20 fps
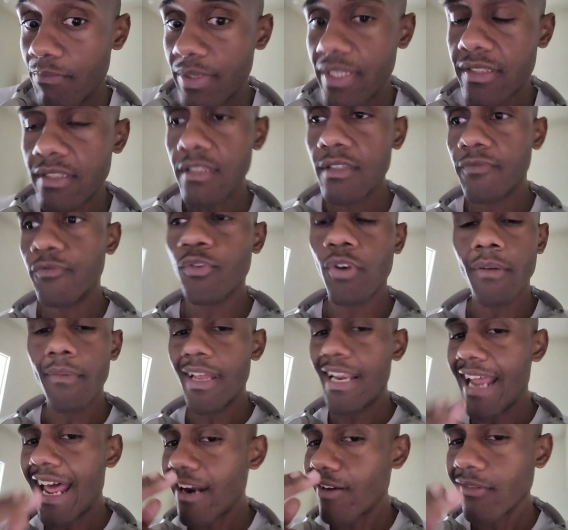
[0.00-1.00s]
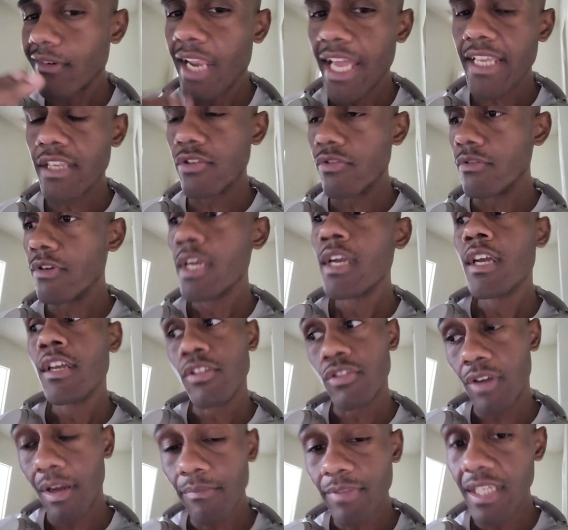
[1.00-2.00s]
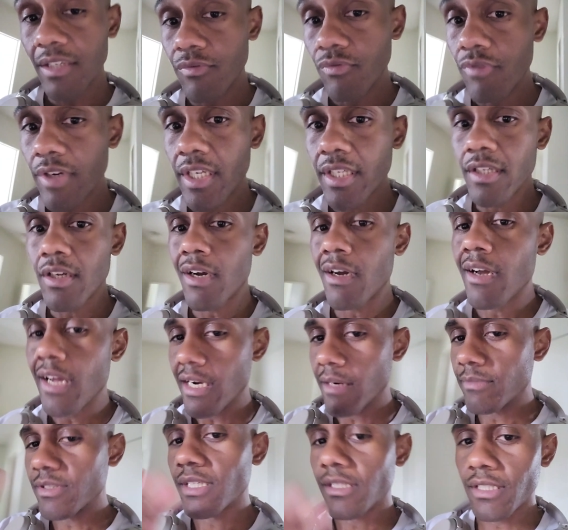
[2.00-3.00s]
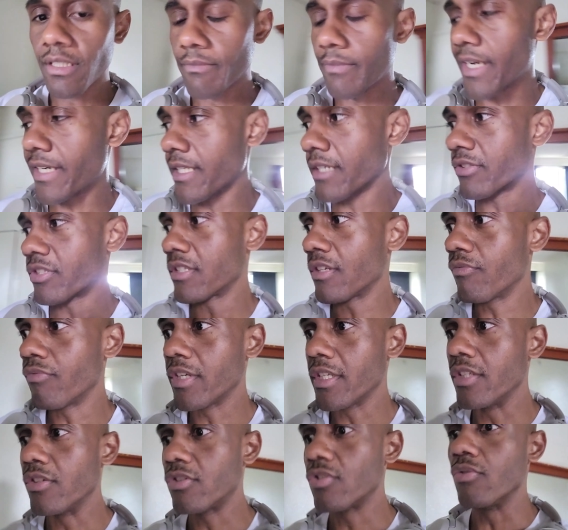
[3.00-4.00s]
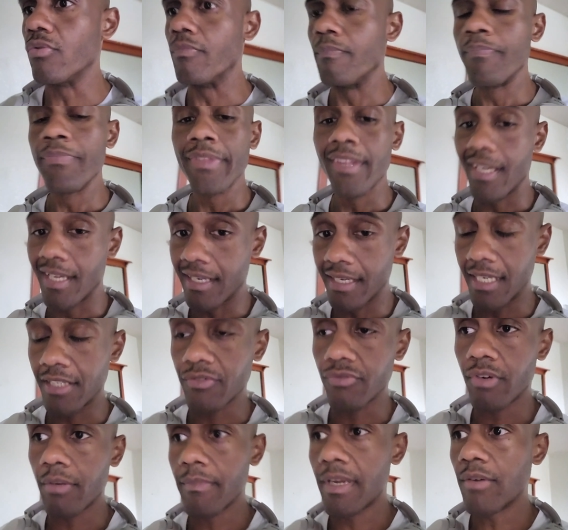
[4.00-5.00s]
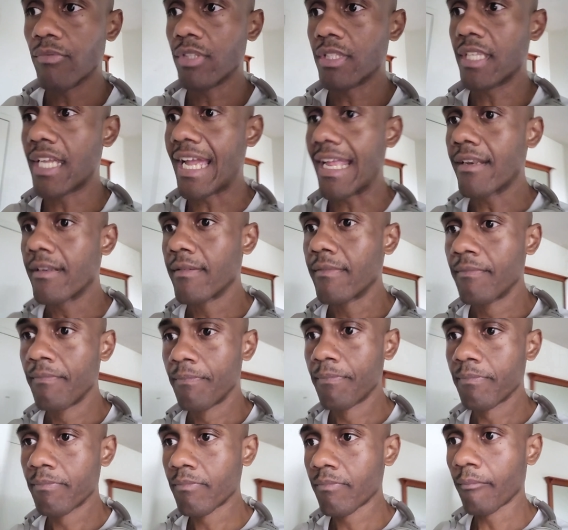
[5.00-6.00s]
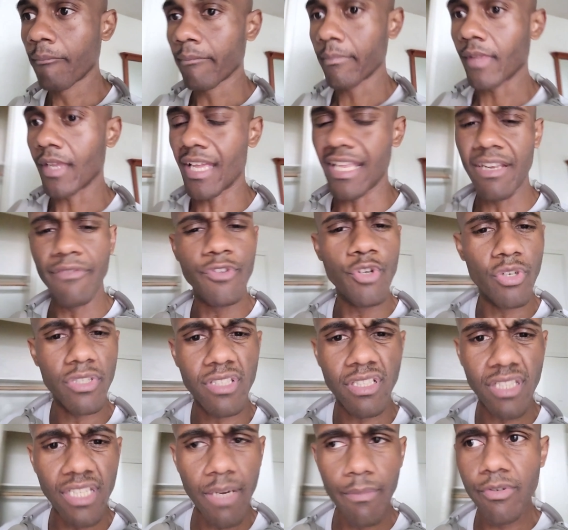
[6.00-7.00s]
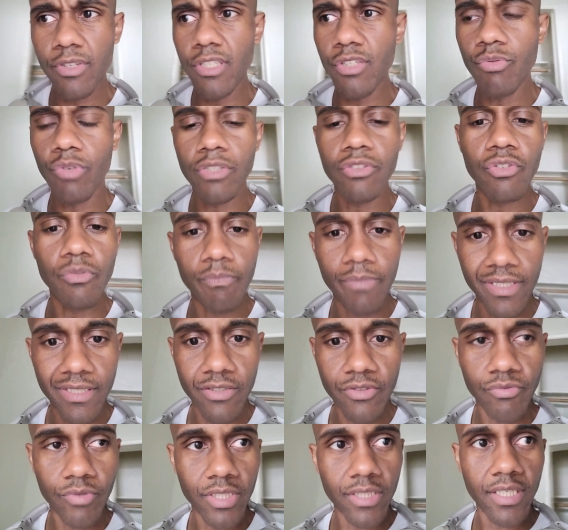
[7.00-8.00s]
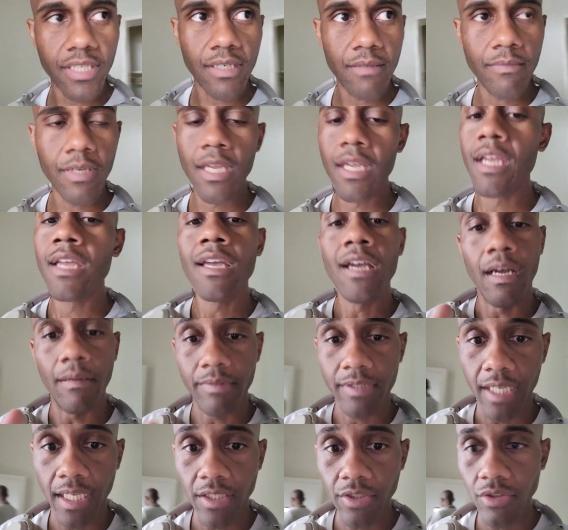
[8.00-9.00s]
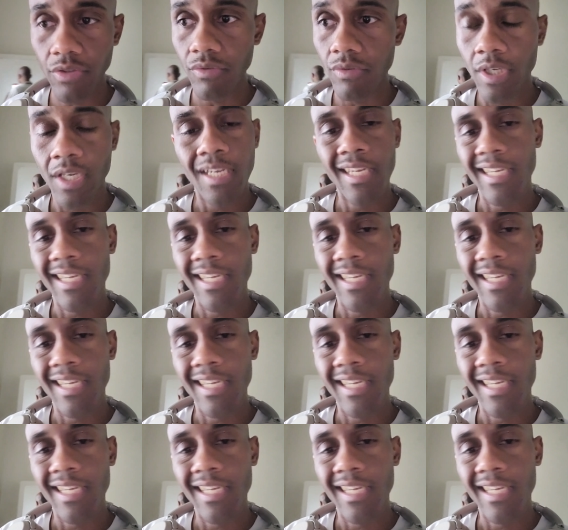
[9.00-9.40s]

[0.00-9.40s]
business form and I don't like you. So I'm getting rid of y'all and I'm telling everybody else to get rid of you too. And that's where I'm at with that. And if you're a celebrity, you want to do business with them, I'm telling you,